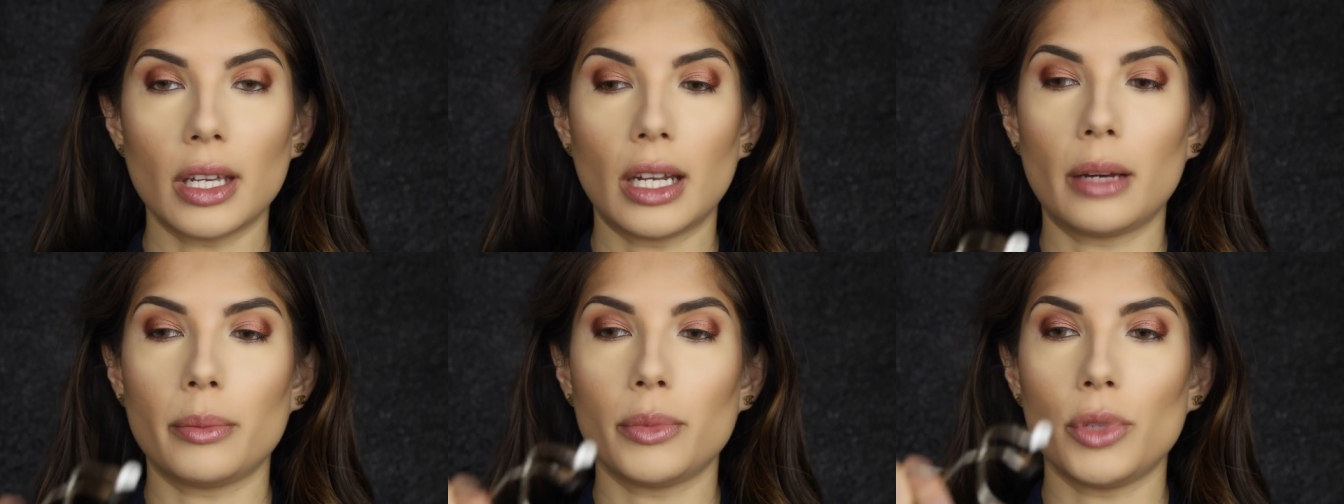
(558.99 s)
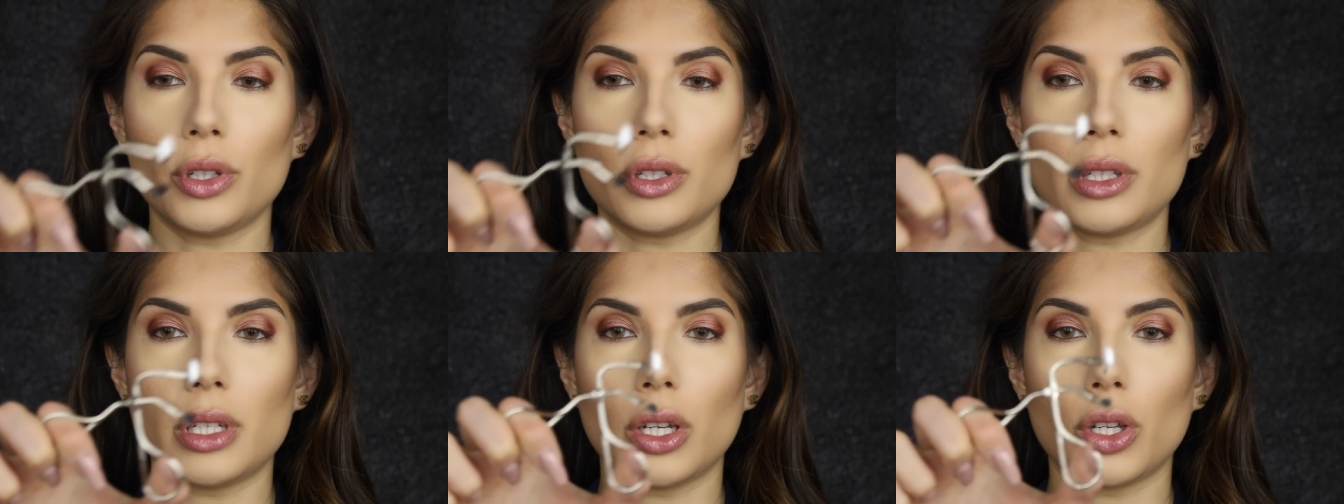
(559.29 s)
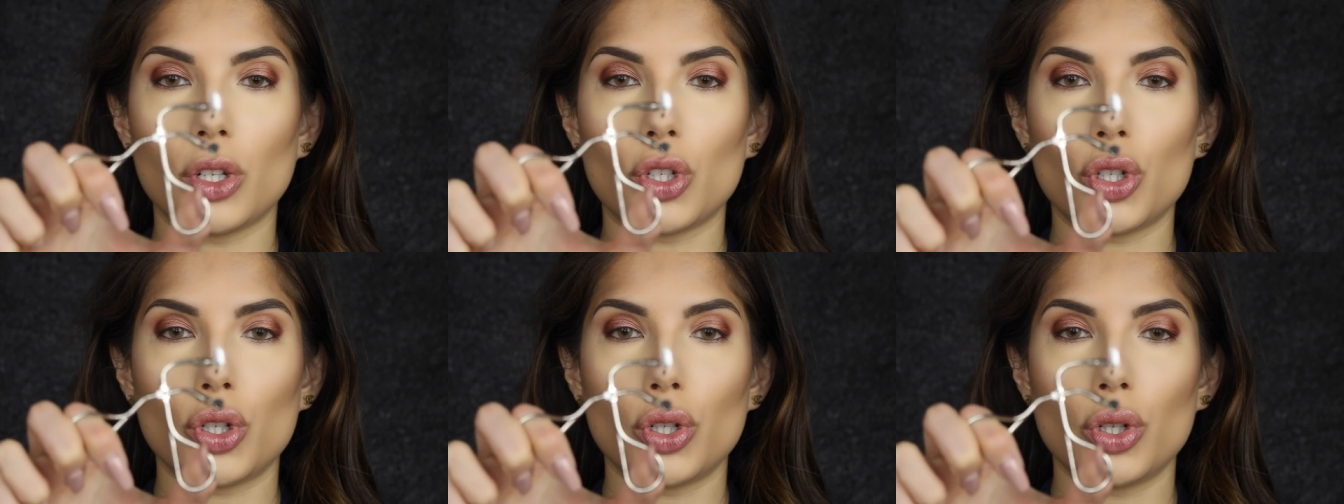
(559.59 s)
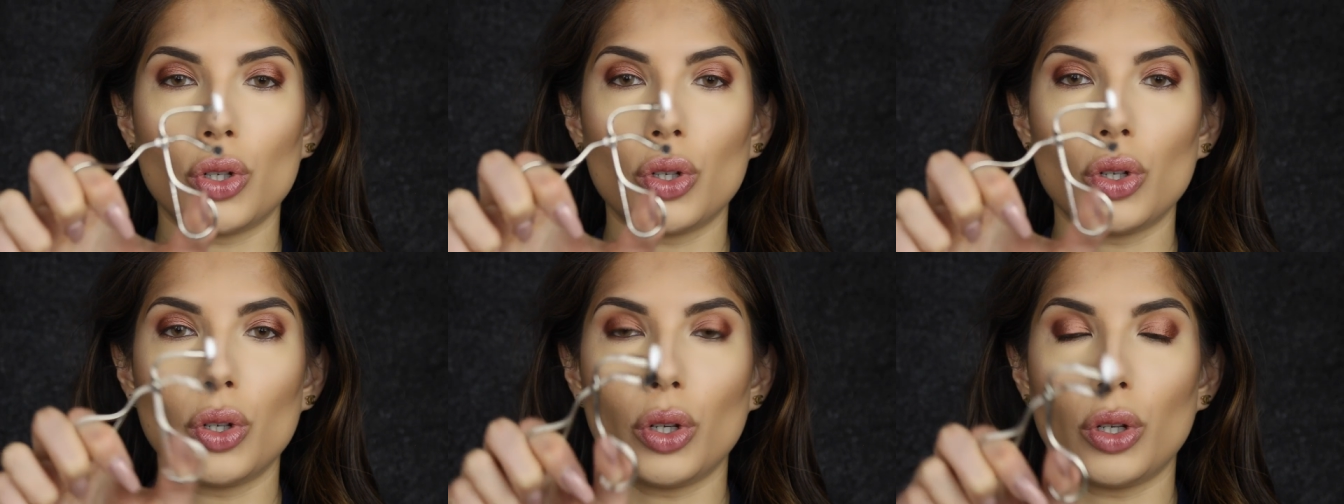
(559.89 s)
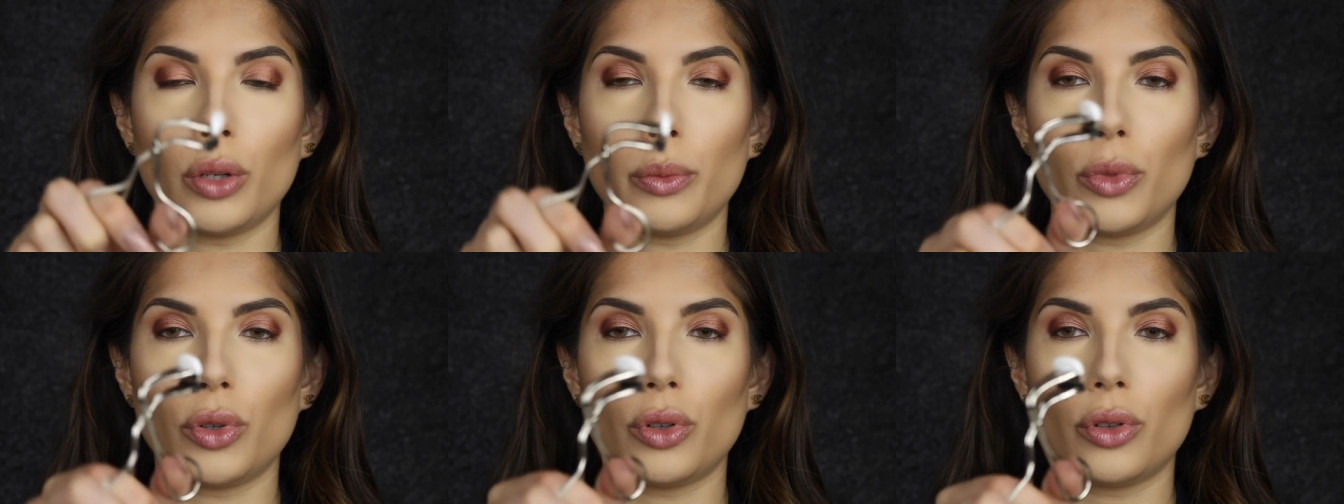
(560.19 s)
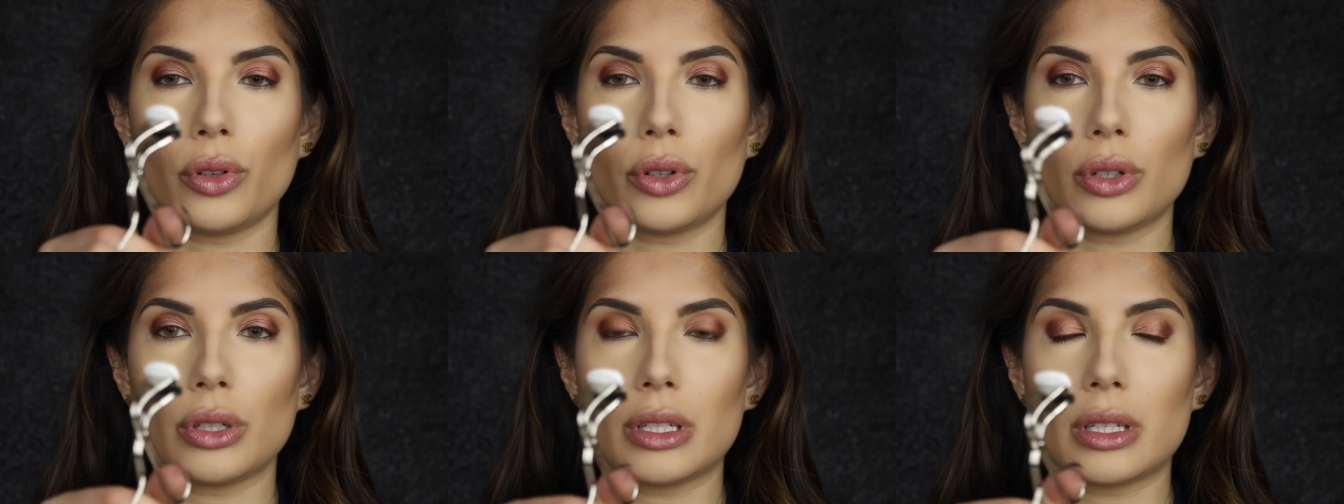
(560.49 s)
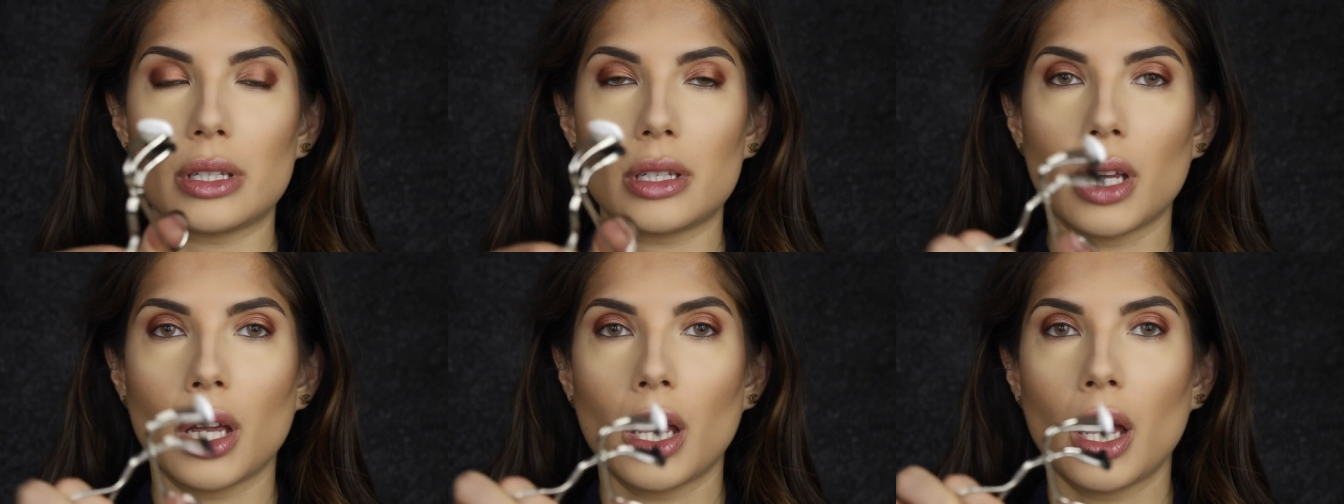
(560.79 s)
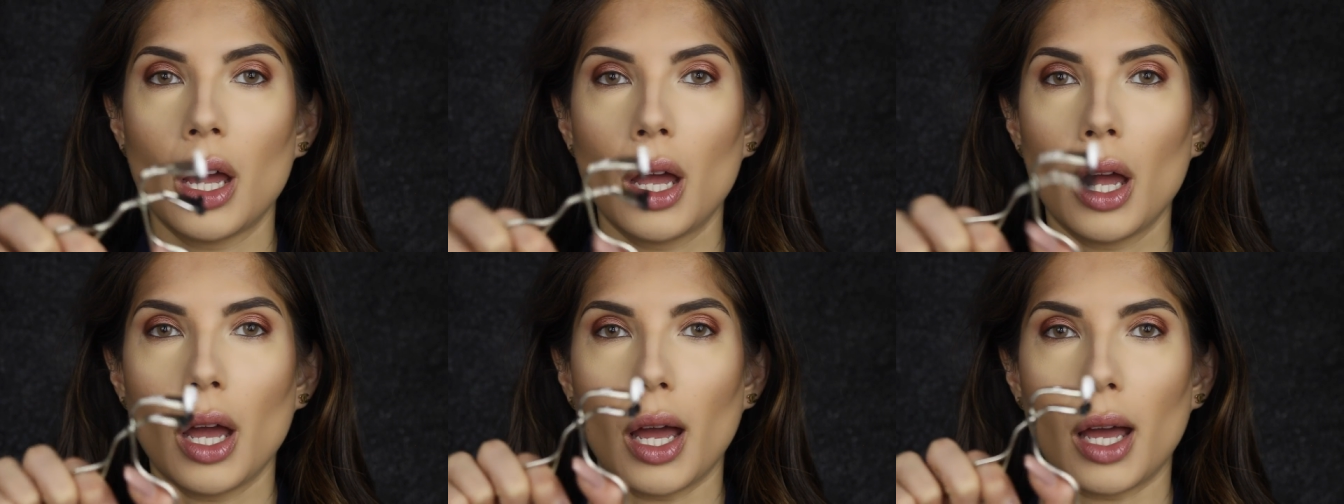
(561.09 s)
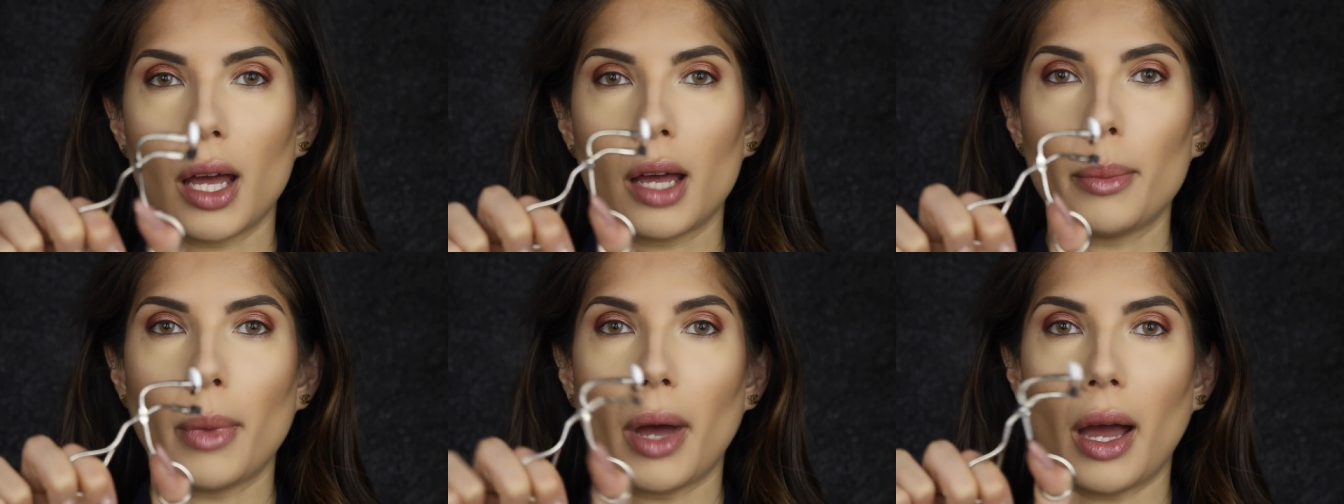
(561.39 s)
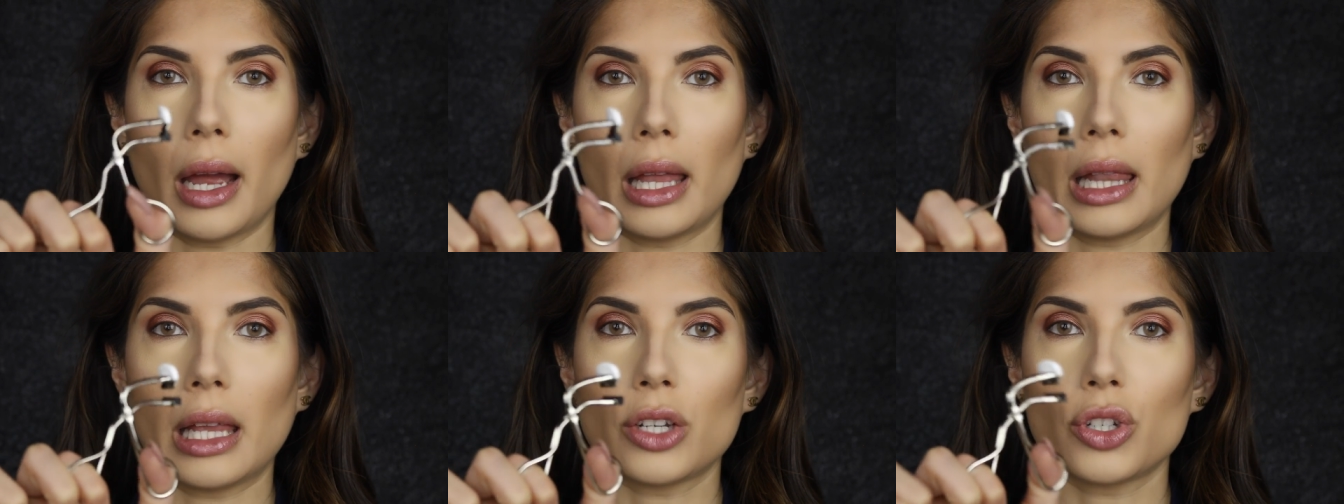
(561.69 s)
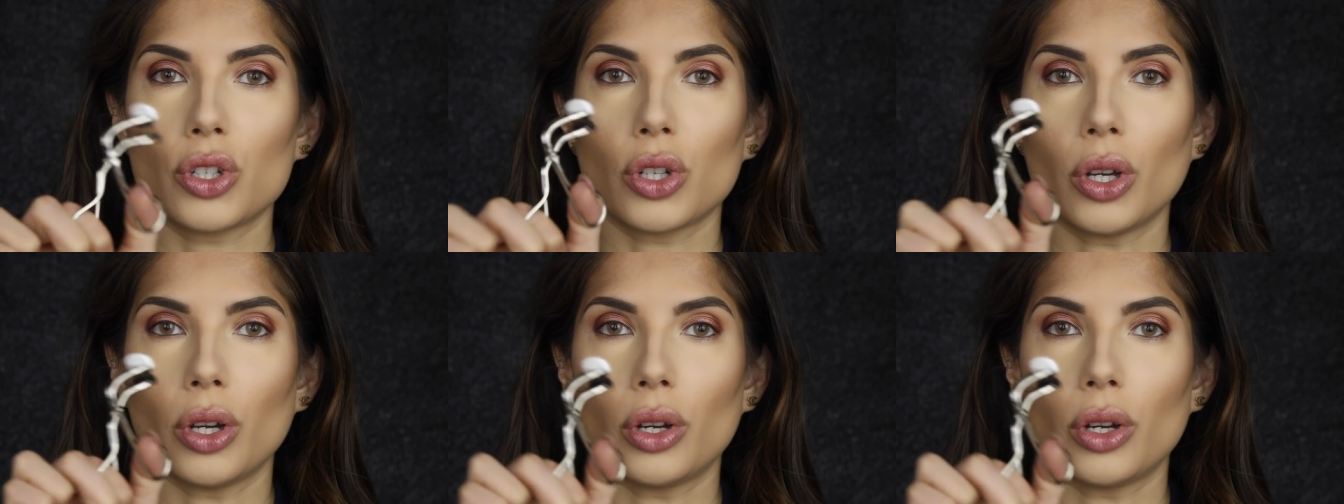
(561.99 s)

and I'm using Shu Uemura's eyelash